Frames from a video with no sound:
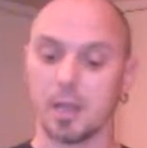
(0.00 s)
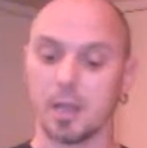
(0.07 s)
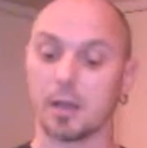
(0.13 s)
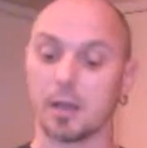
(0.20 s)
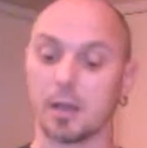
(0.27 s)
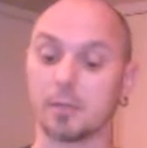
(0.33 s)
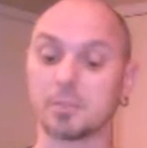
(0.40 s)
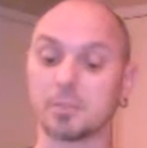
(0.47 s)

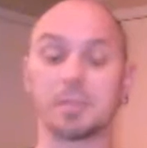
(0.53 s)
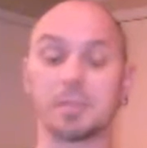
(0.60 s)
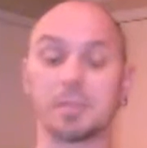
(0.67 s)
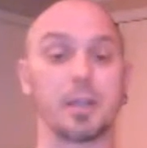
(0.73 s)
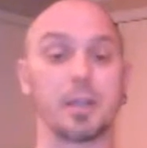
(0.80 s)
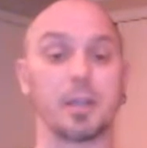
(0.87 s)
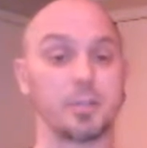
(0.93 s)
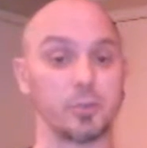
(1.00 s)

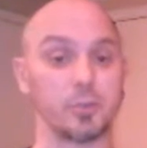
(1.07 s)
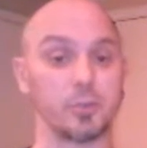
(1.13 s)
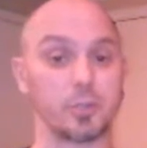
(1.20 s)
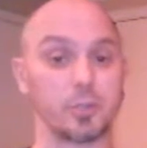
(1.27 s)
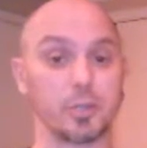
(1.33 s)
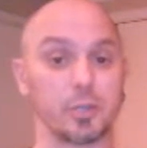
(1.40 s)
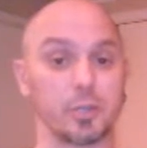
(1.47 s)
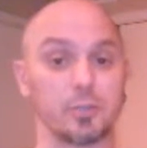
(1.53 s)
Zipline
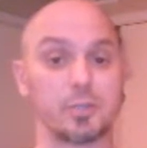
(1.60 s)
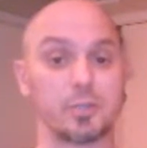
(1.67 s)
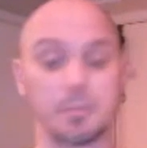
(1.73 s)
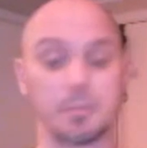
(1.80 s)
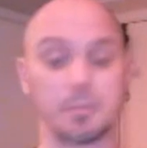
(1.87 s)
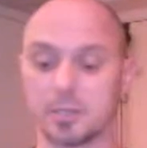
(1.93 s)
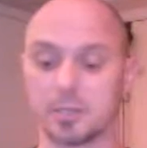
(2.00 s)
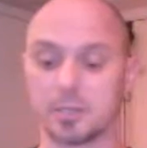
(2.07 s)
tours. You can do
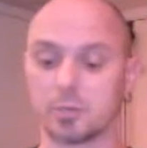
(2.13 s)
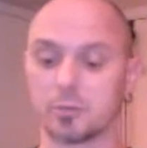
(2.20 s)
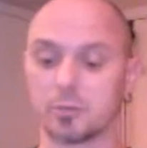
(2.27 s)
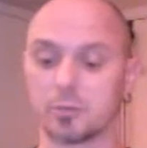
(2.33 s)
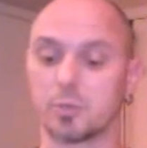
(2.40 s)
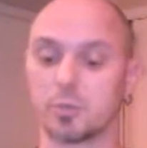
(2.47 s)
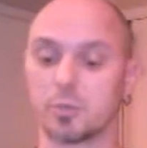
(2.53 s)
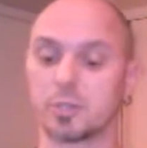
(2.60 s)
zipline
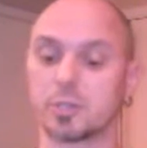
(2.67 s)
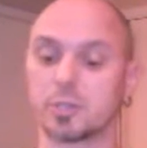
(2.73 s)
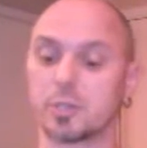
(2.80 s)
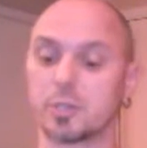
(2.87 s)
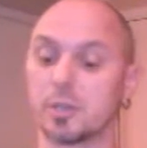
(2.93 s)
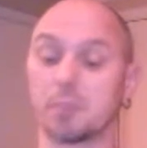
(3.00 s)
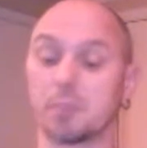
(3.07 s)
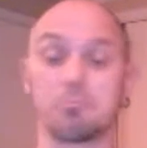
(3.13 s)
tours which